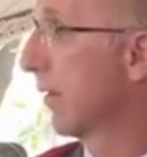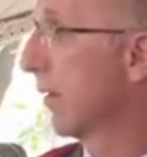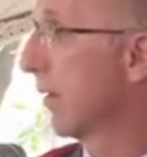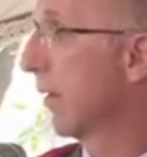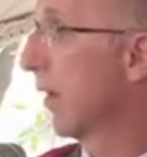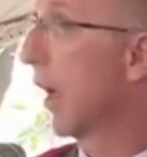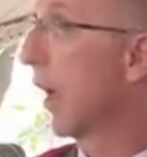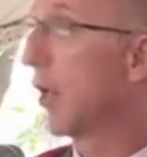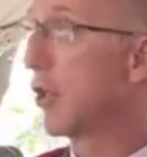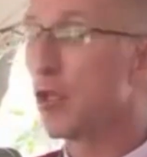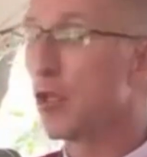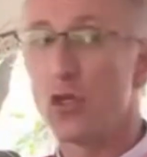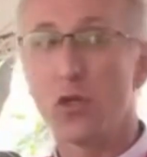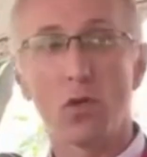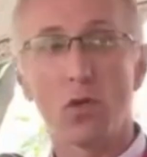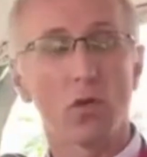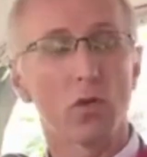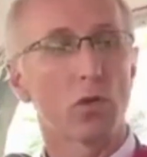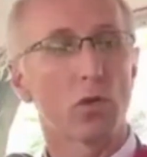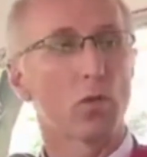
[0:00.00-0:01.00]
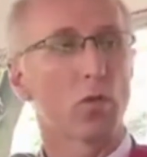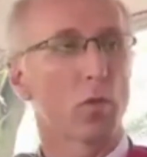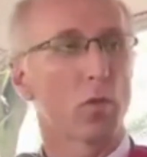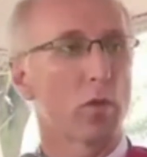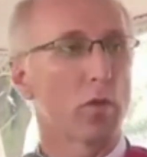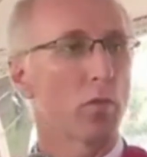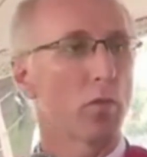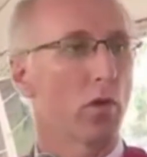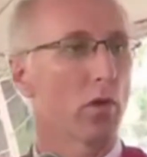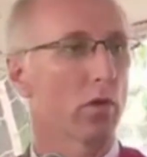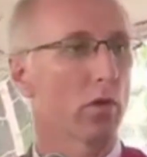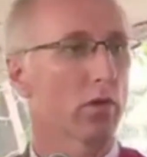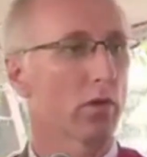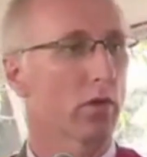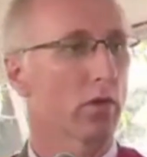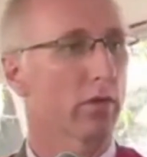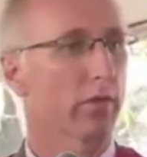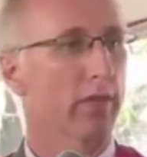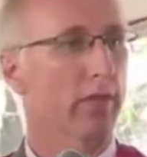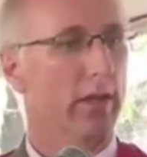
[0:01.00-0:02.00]
and you will be part
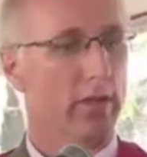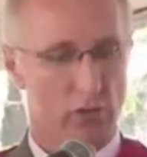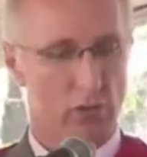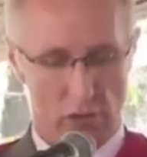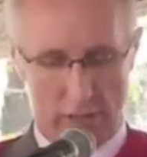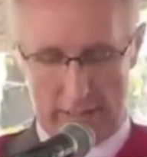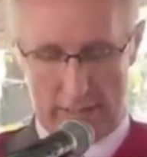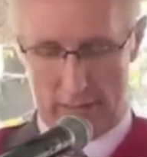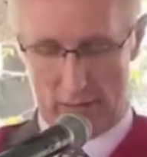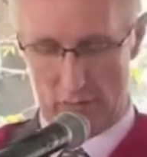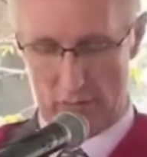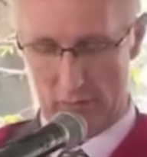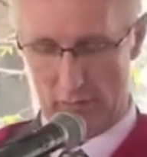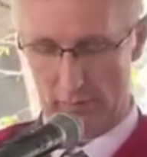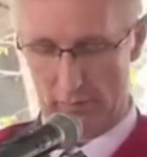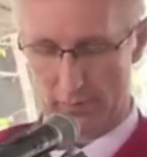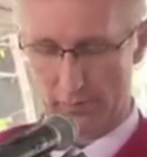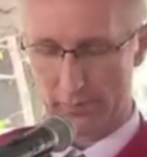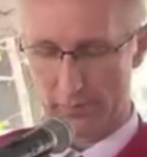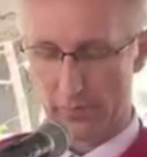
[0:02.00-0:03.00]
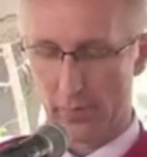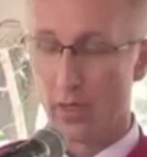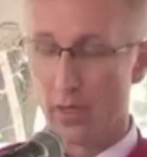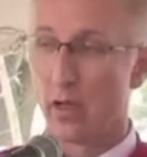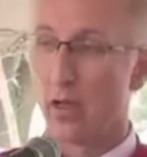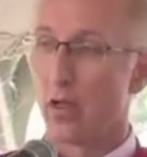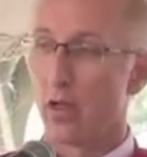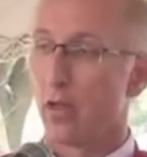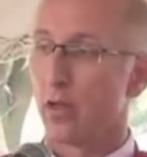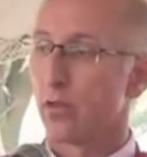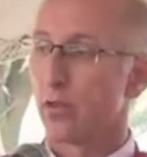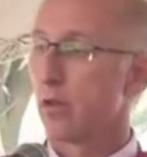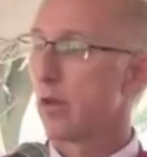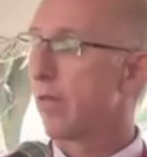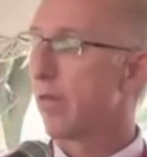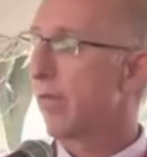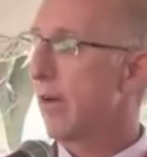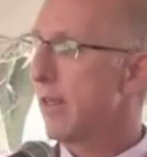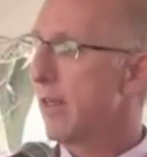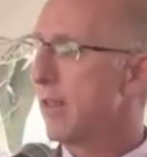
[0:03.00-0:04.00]
of that change. So
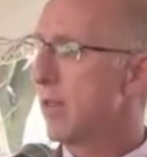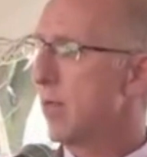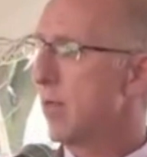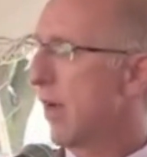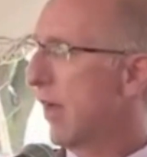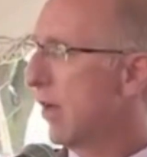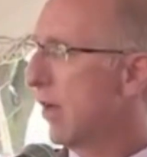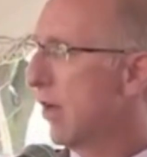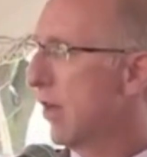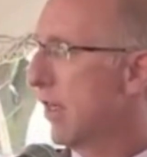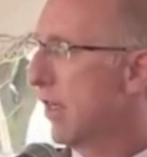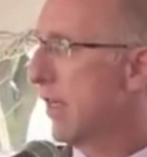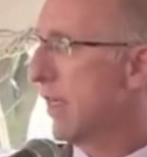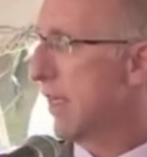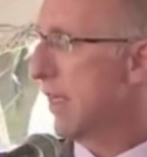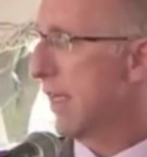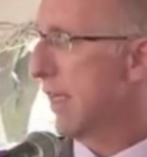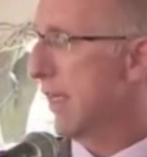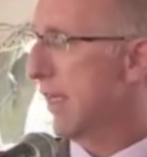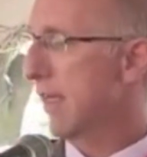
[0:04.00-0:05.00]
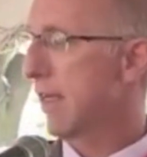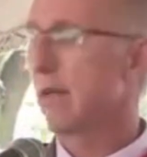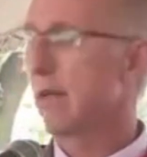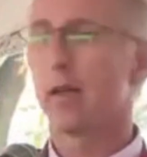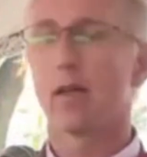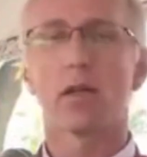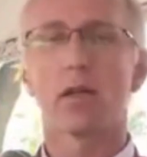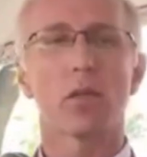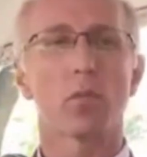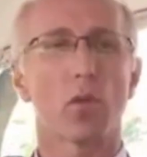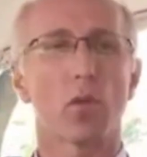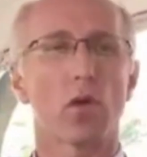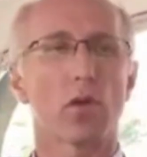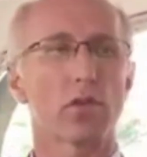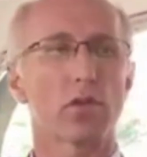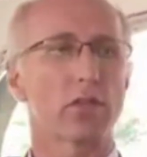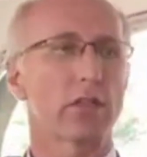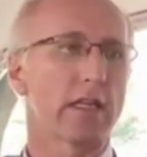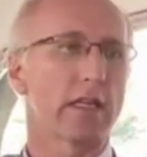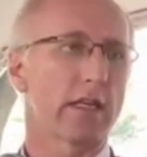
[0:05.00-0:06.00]
reflecting back on the
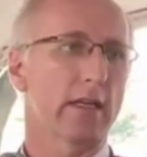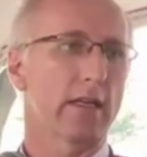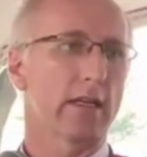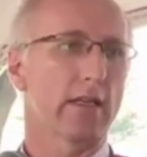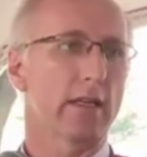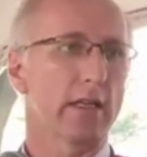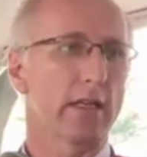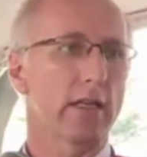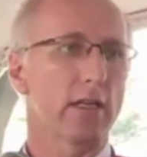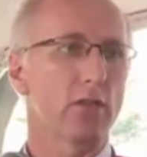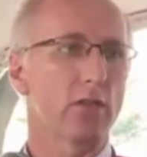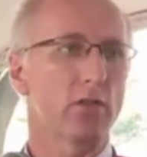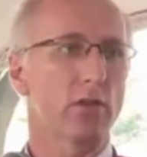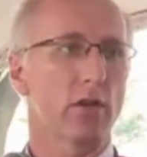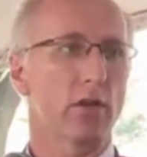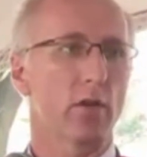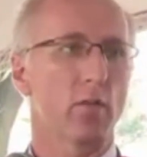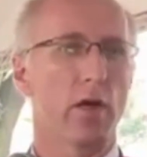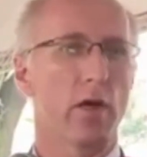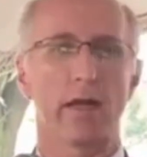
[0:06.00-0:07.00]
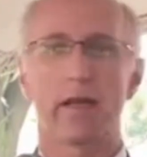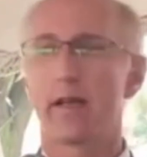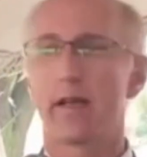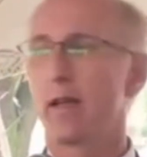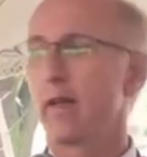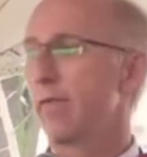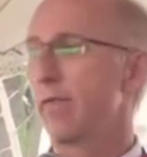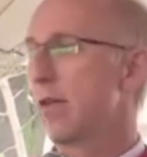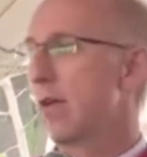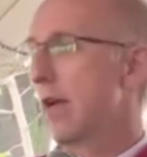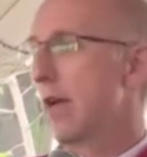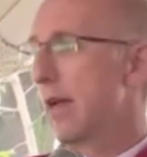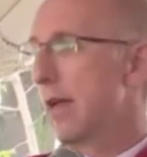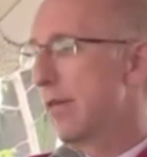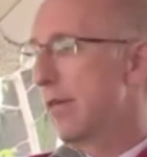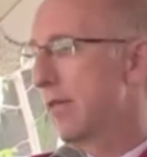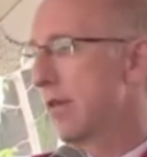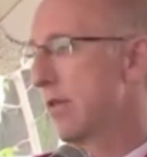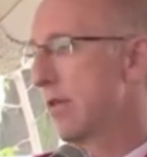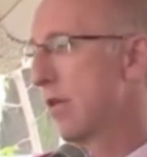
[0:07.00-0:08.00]
past year and the year to come, I can give you a
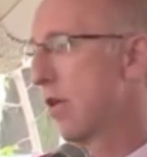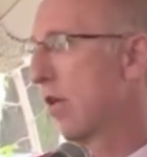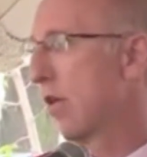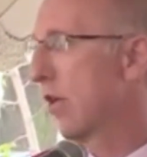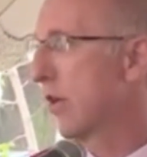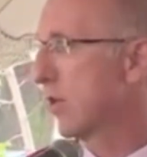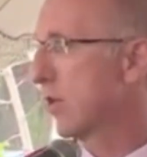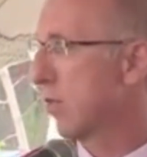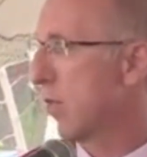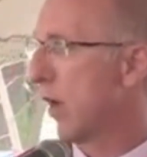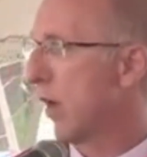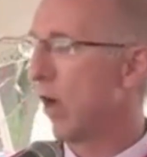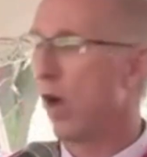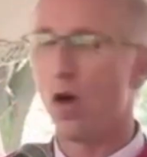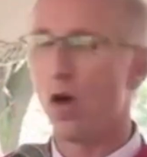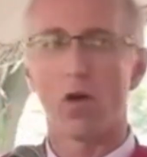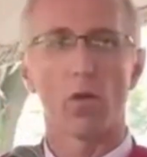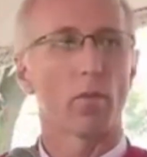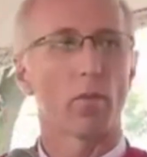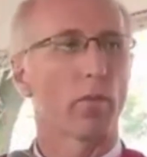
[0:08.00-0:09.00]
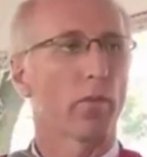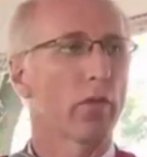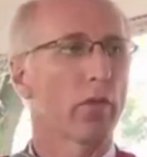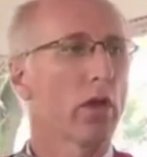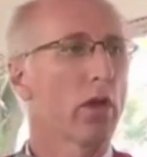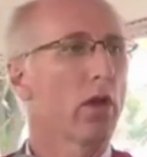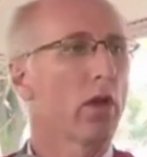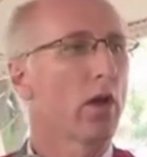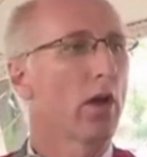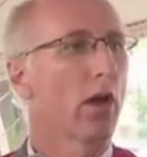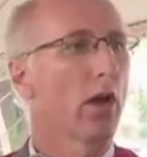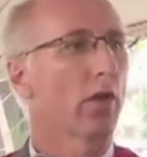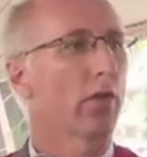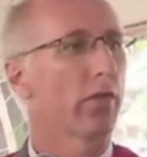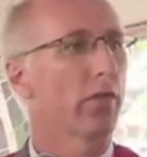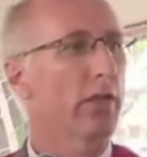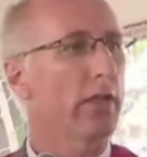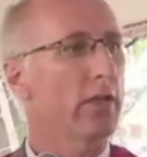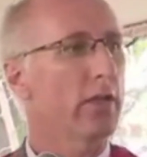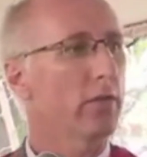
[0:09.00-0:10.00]
list as long as my arm on
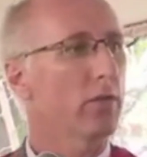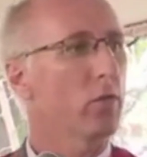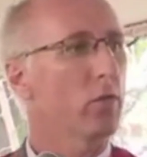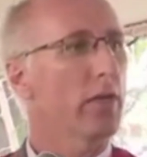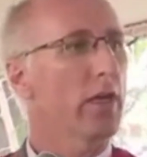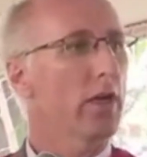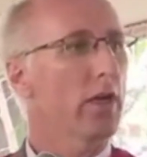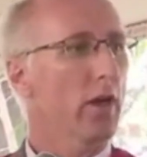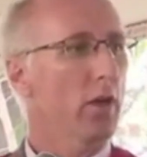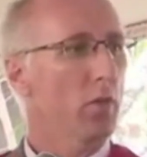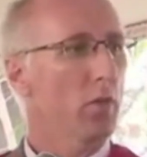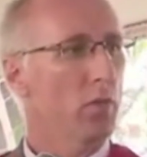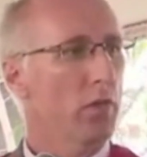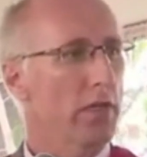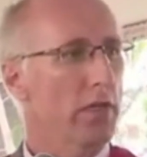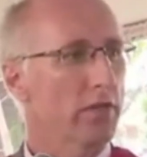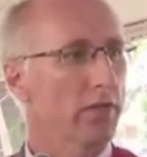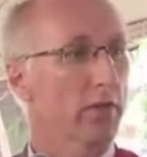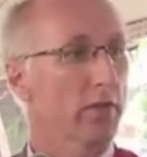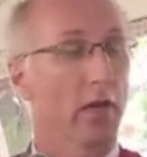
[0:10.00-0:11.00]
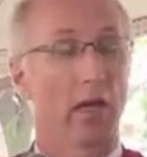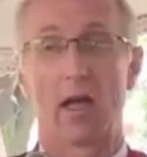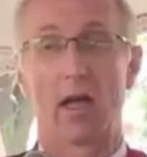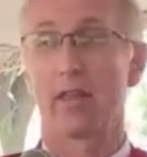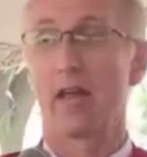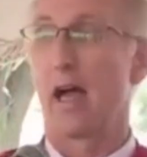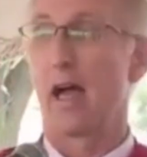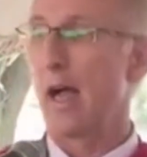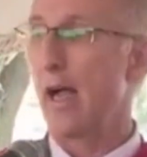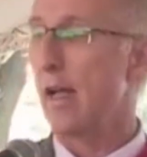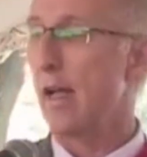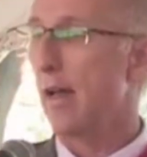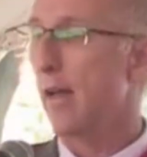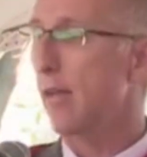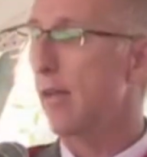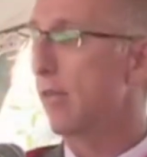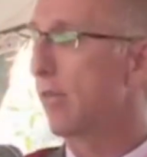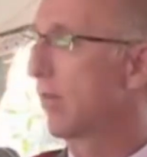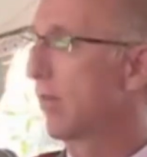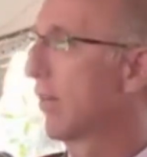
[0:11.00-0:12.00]
things we accomplished. The
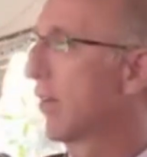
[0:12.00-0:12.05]
highlights,